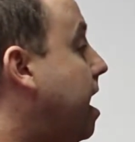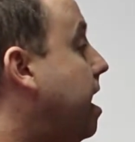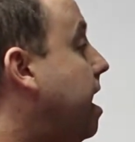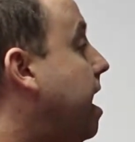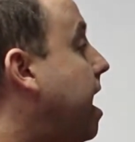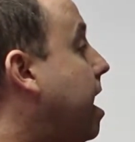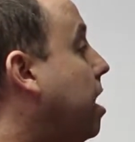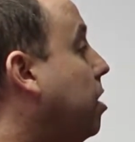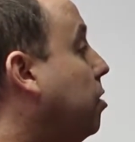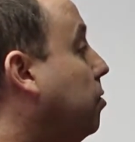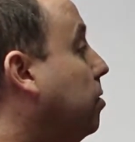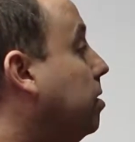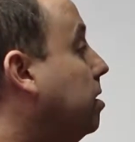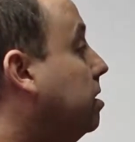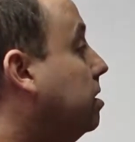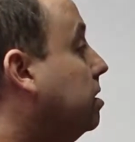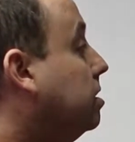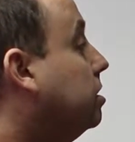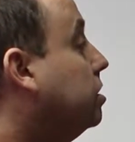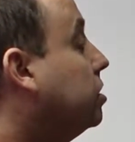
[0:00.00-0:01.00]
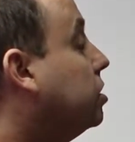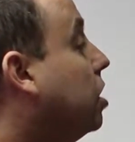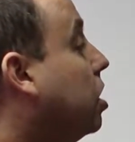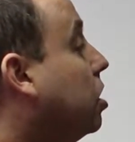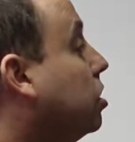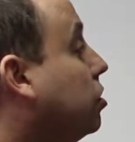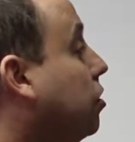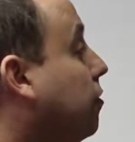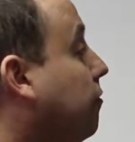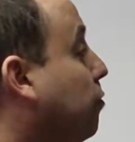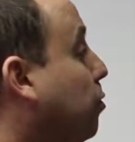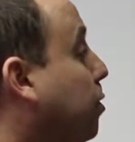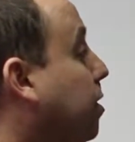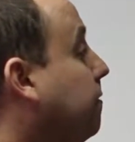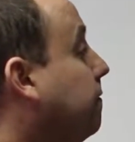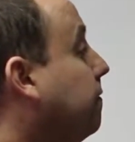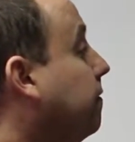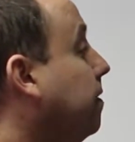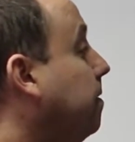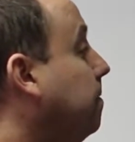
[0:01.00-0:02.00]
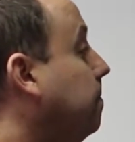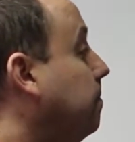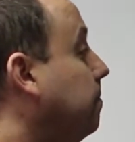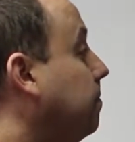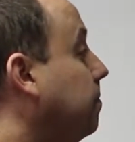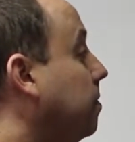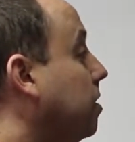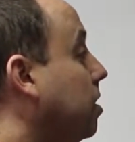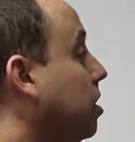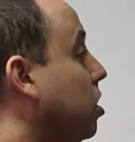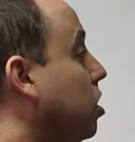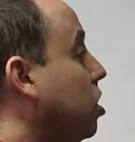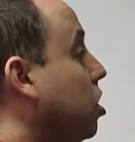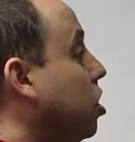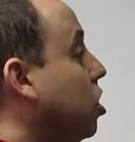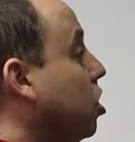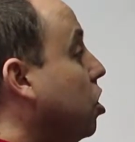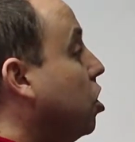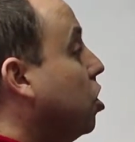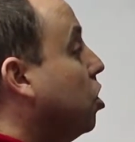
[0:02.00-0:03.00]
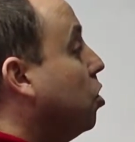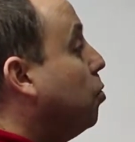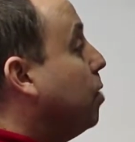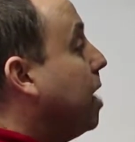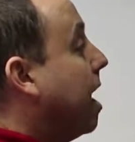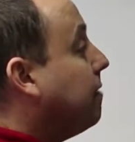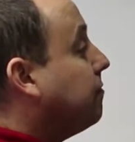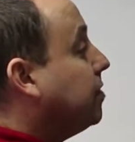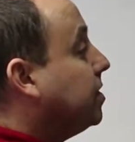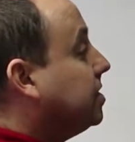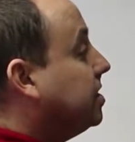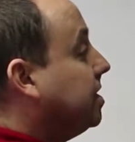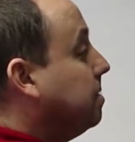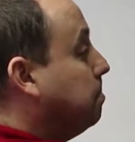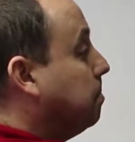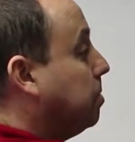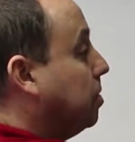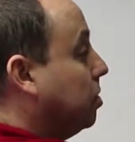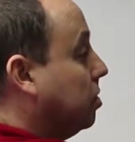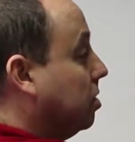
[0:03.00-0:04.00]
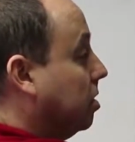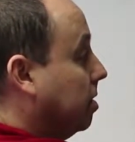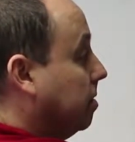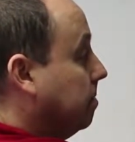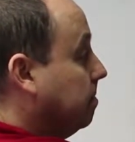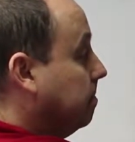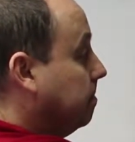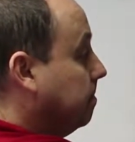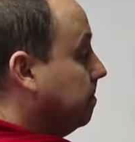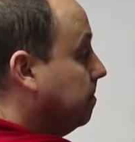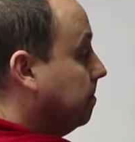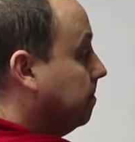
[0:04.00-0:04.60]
Now, to start off with, we have the simple.